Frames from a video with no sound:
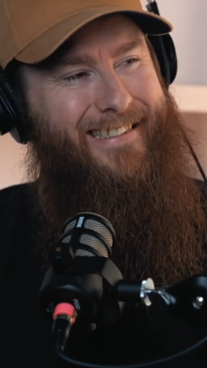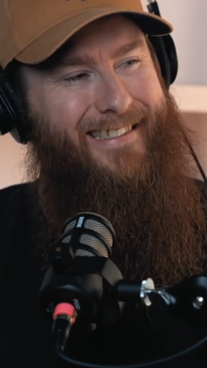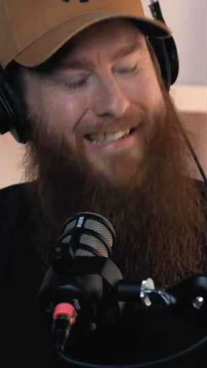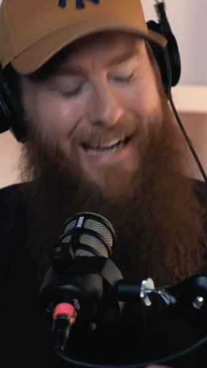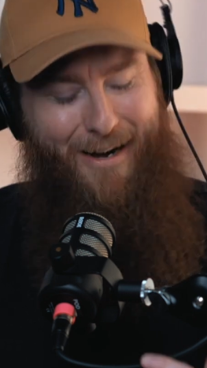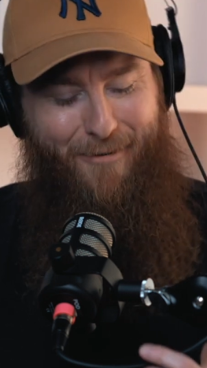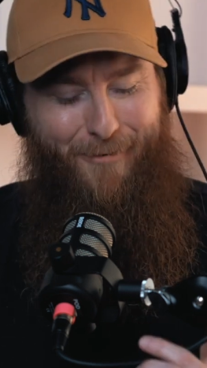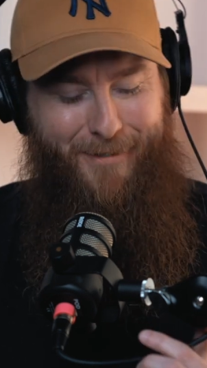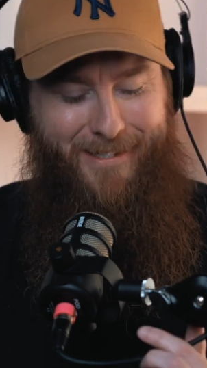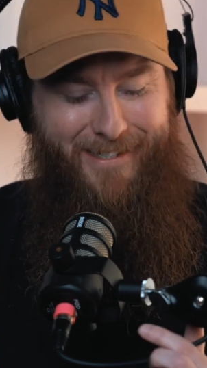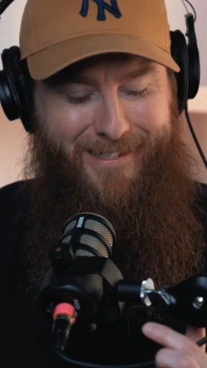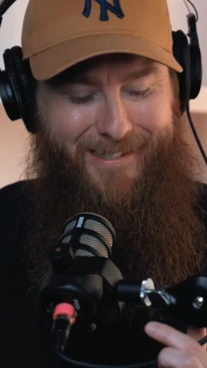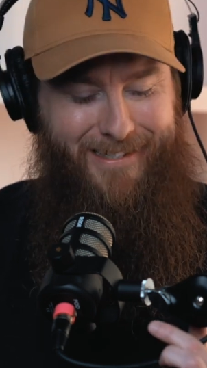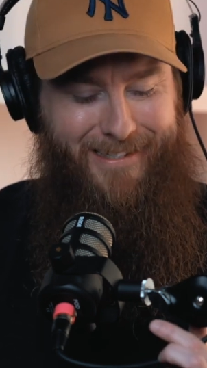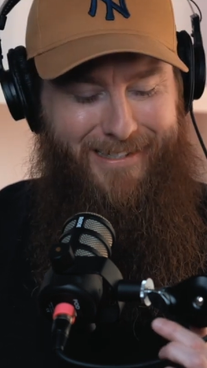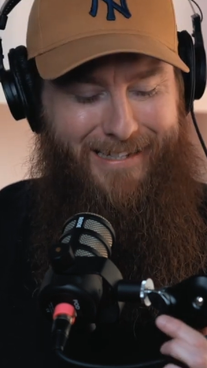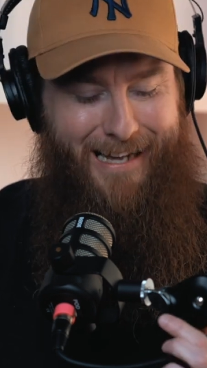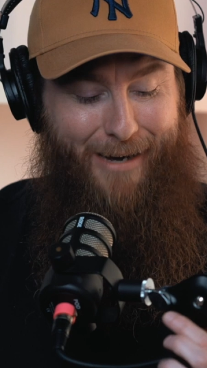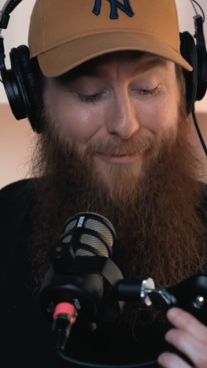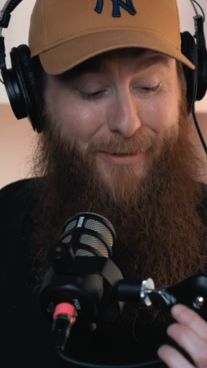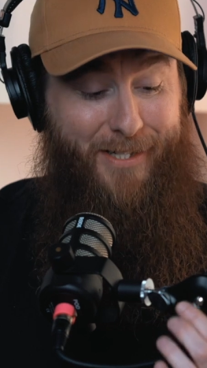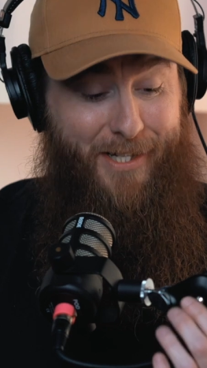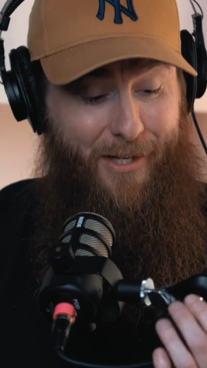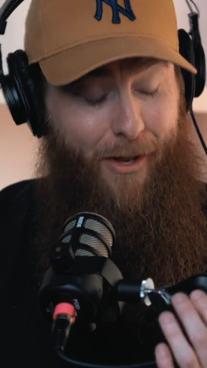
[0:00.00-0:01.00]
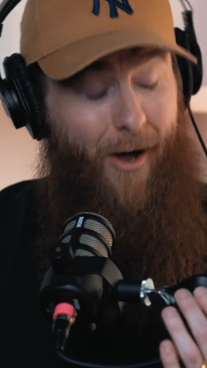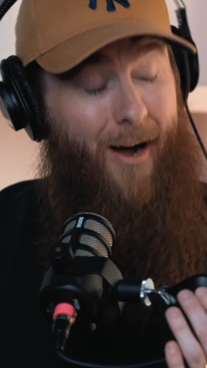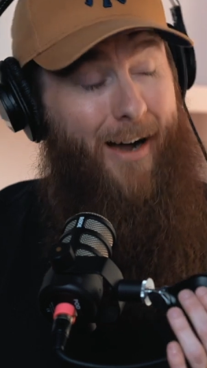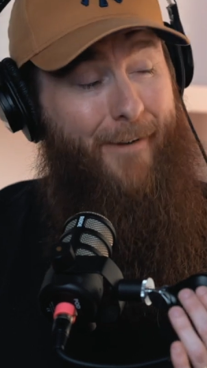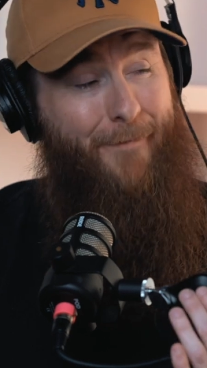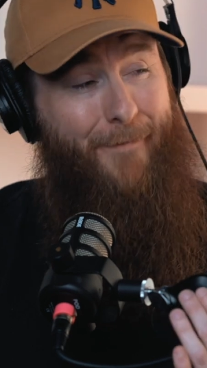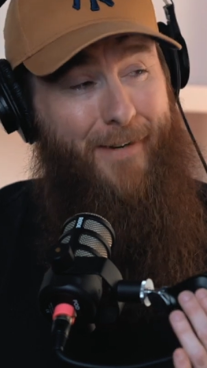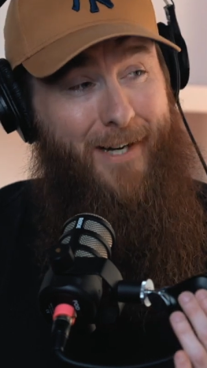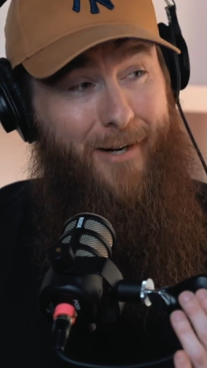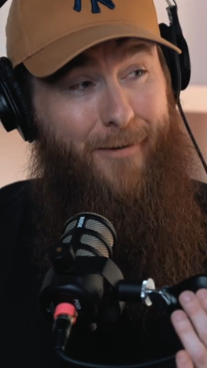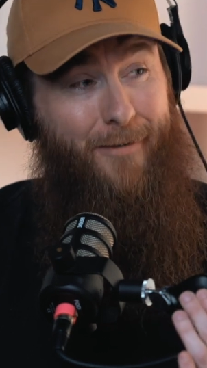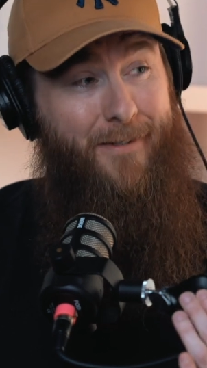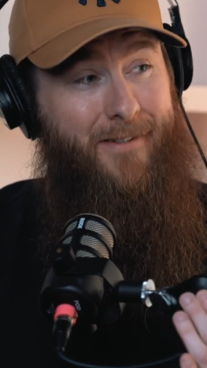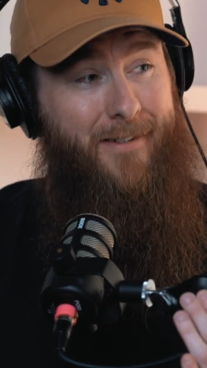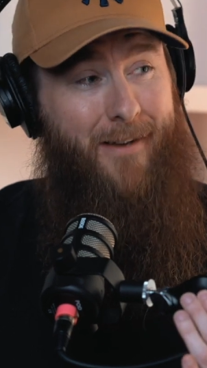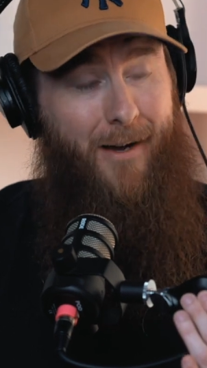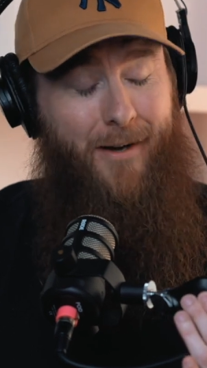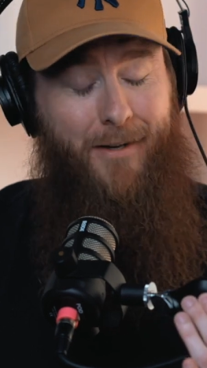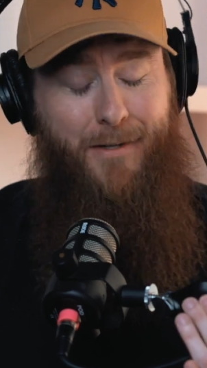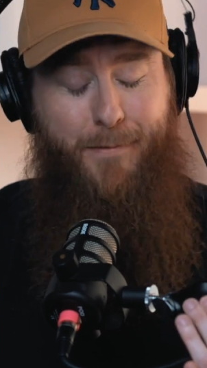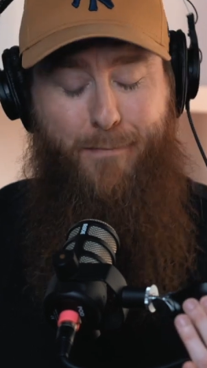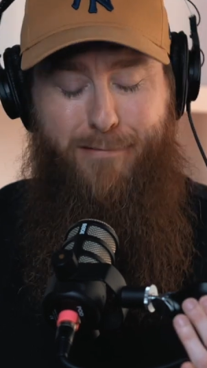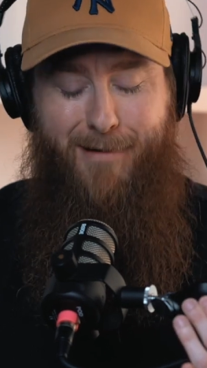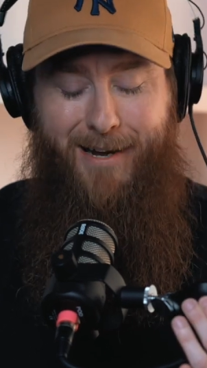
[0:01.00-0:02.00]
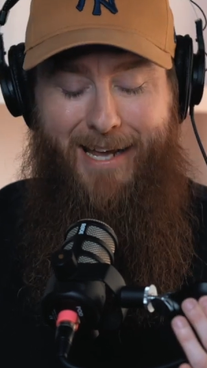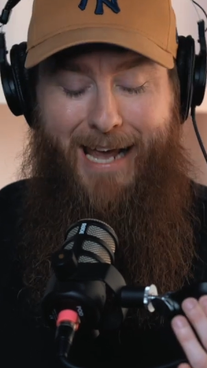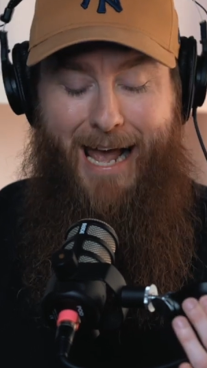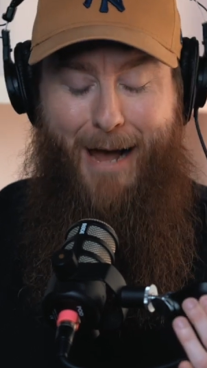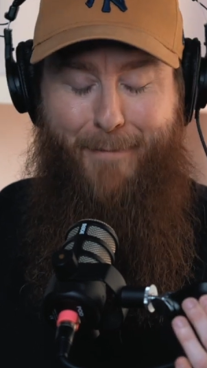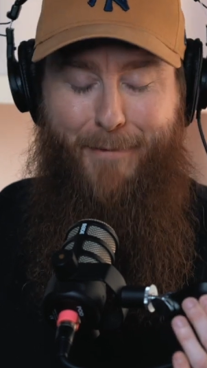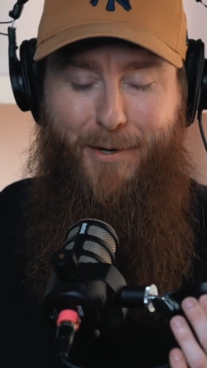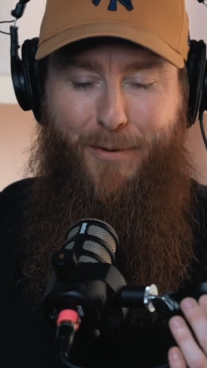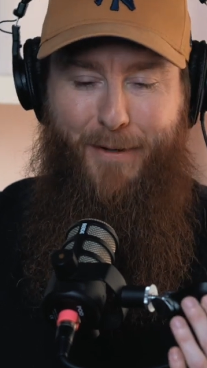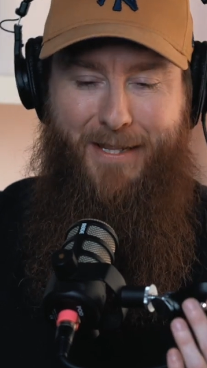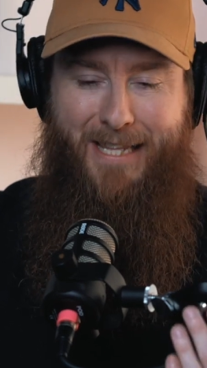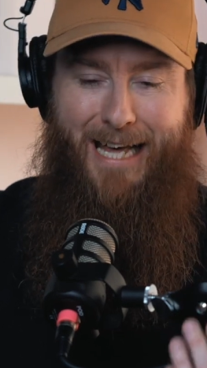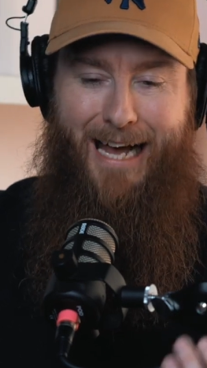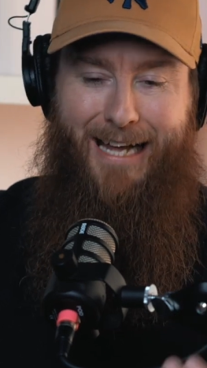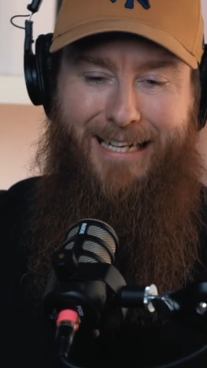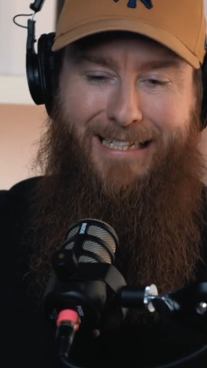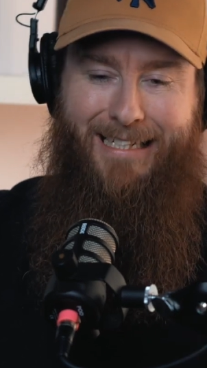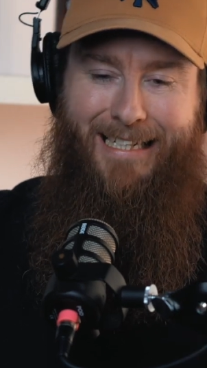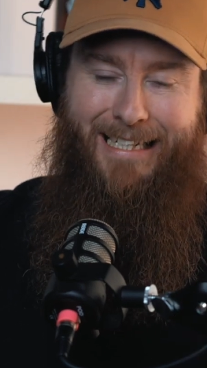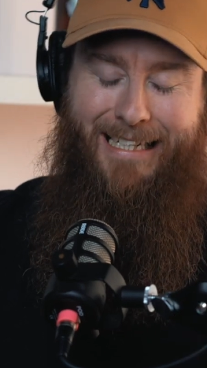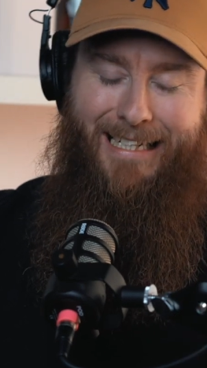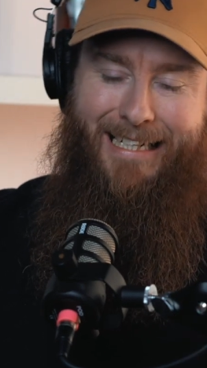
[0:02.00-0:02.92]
That was that was life, and I was I was pretty happy with that.